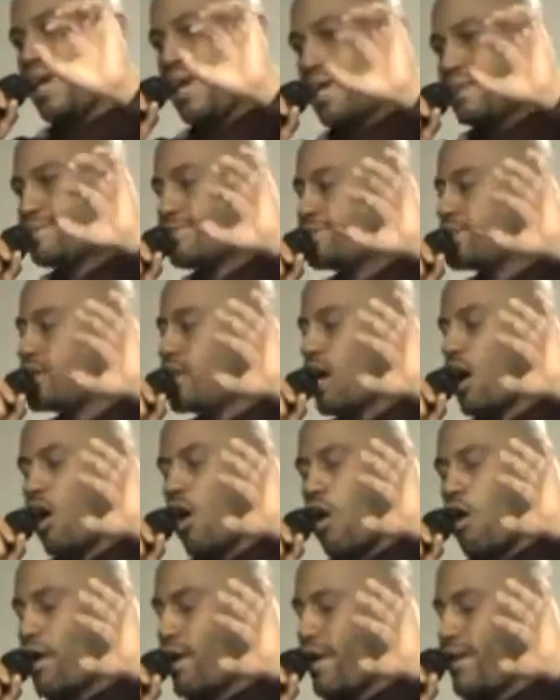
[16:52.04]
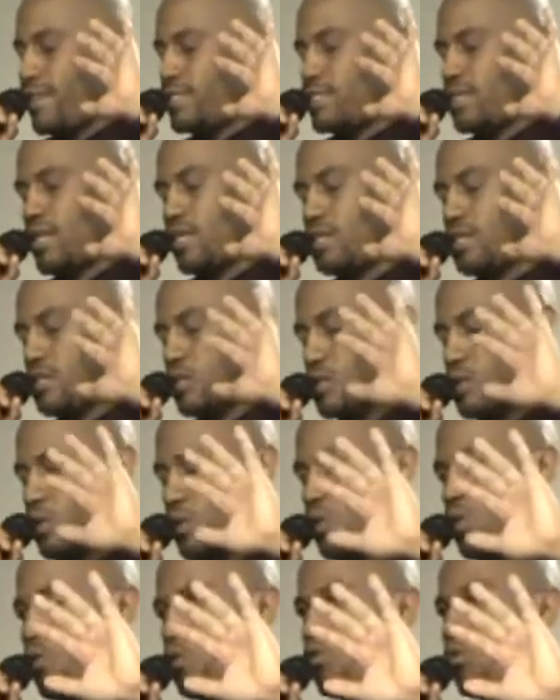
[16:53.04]
Amen. It's, it's, it's
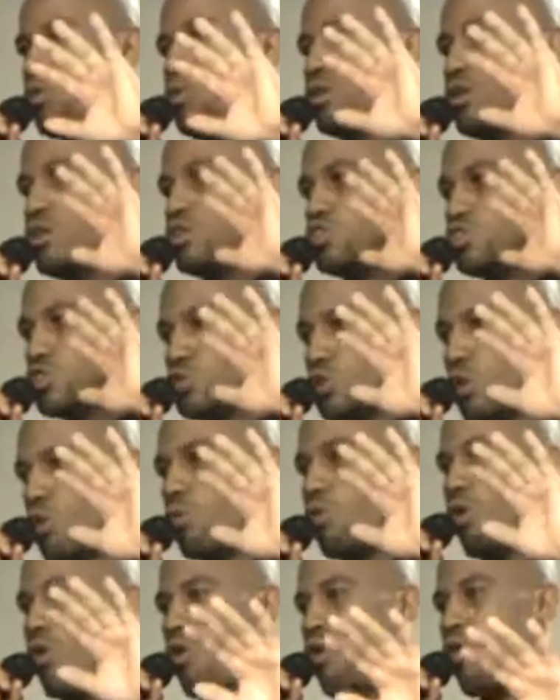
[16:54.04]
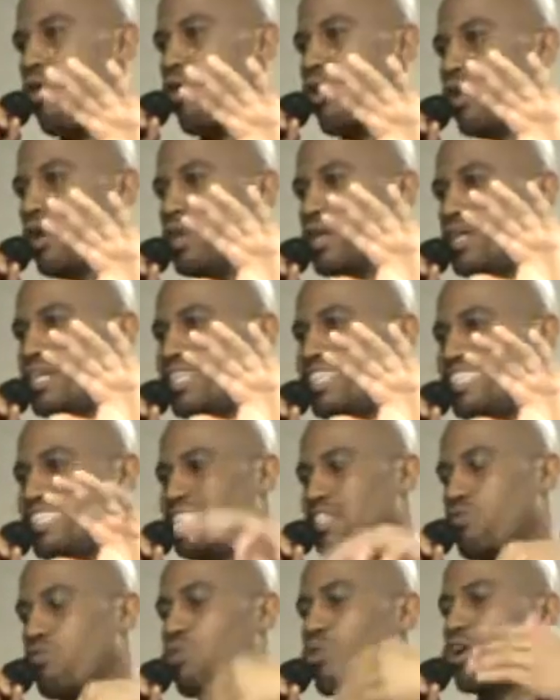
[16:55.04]
so, so hard
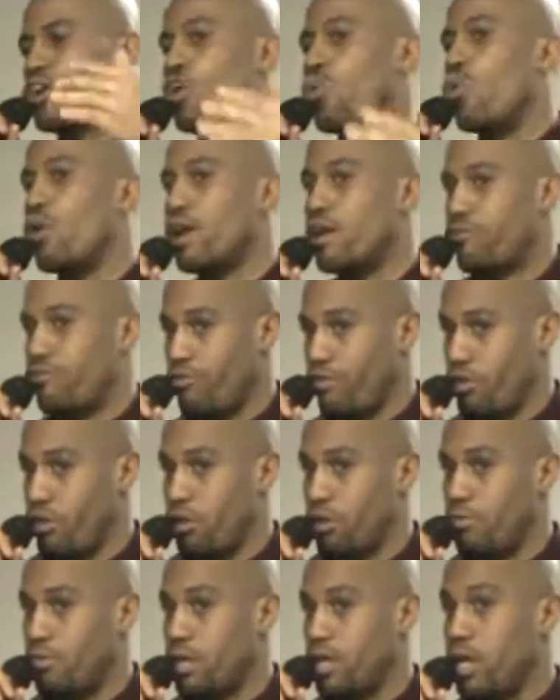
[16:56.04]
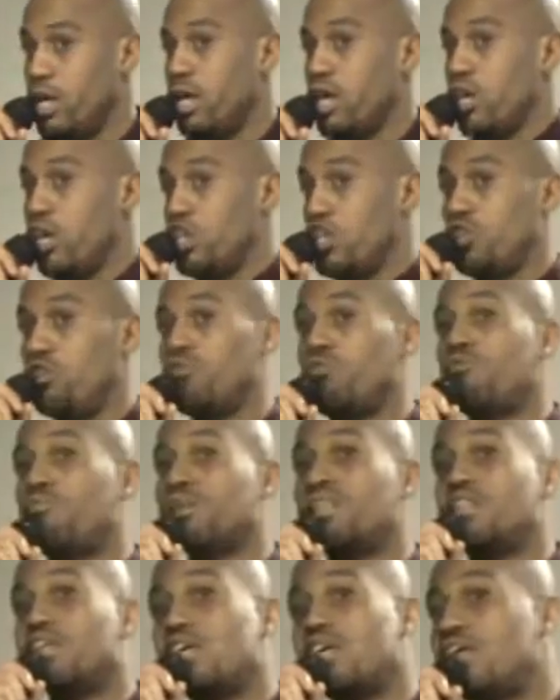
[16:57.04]
to run away from. You
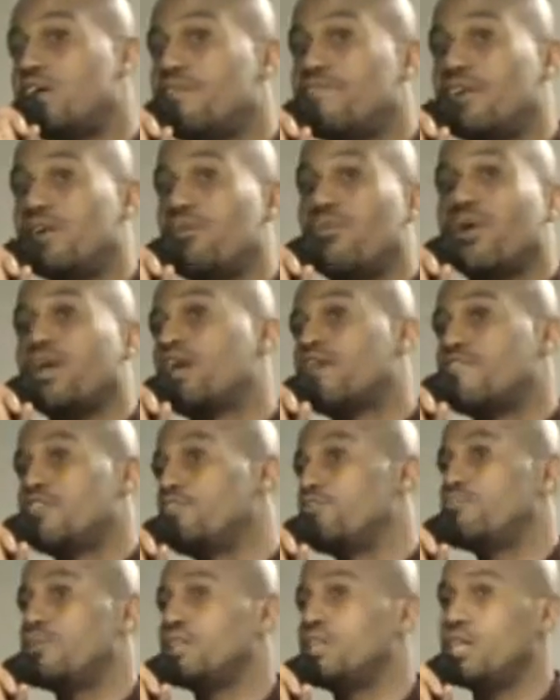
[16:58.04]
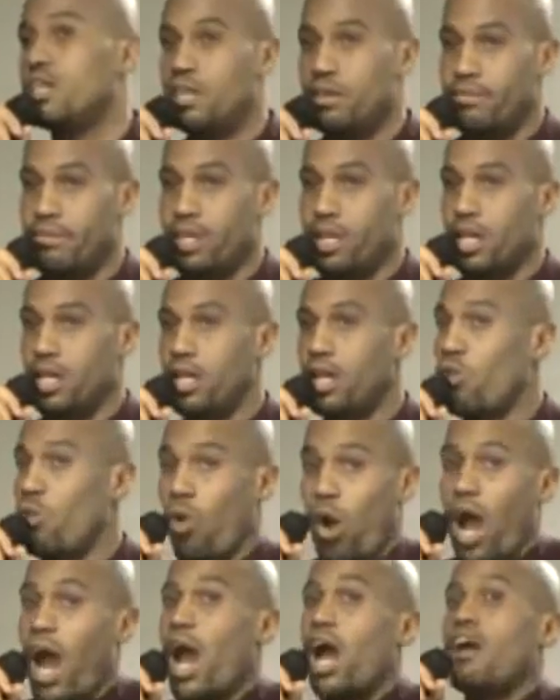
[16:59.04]
believe in whatever you believe in.
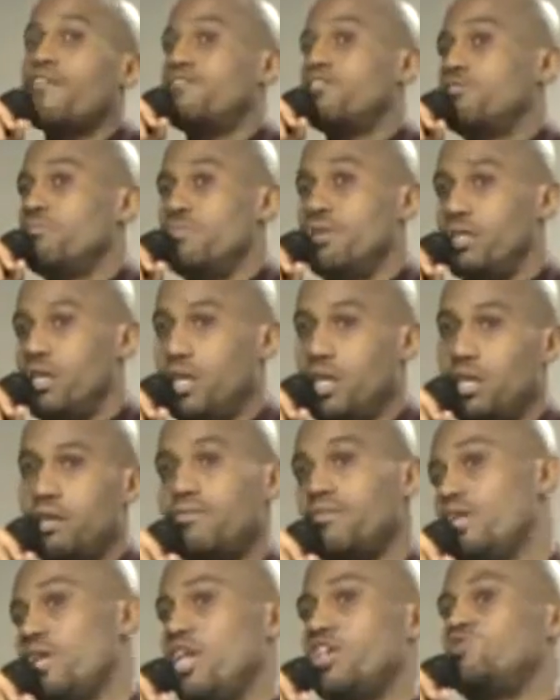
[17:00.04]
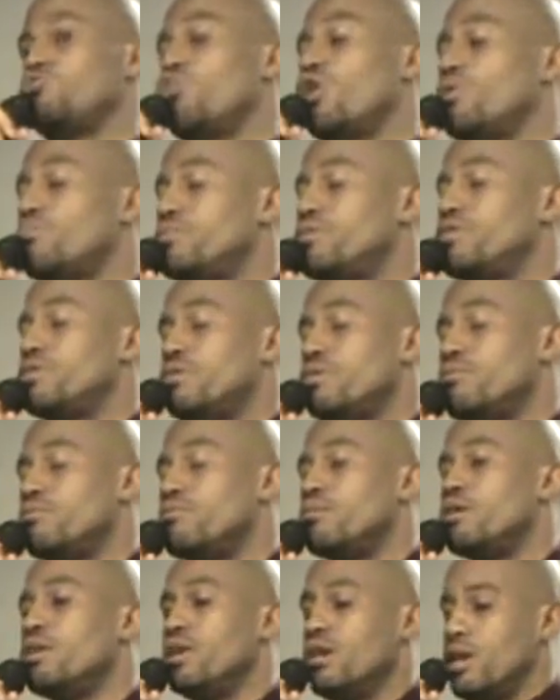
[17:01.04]
However you believe is up to
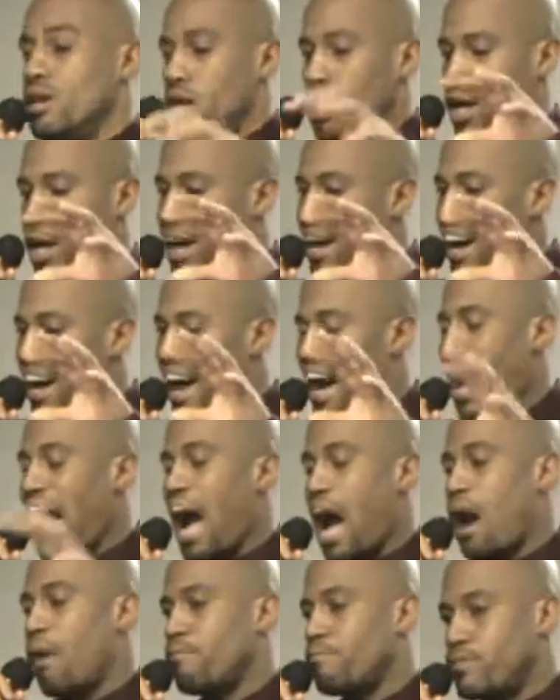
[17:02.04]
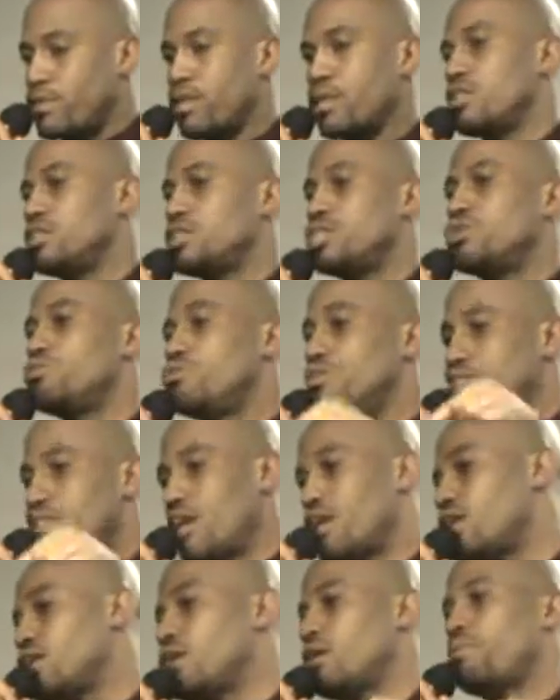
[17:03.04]
you. I'm telling you,
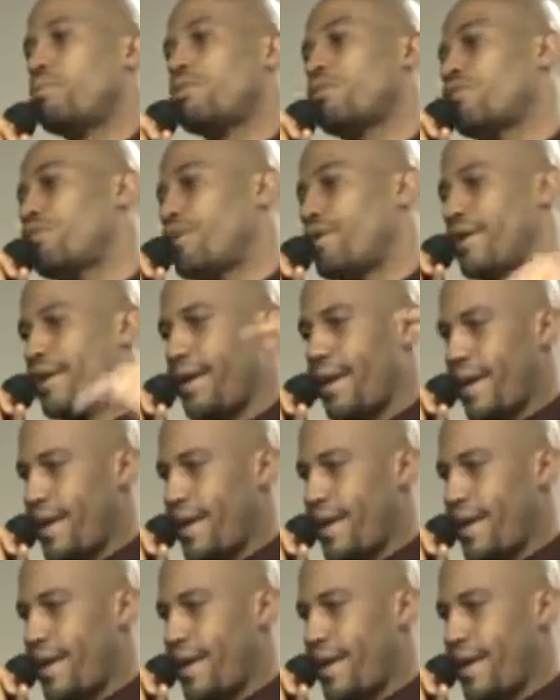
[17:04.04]
standing up here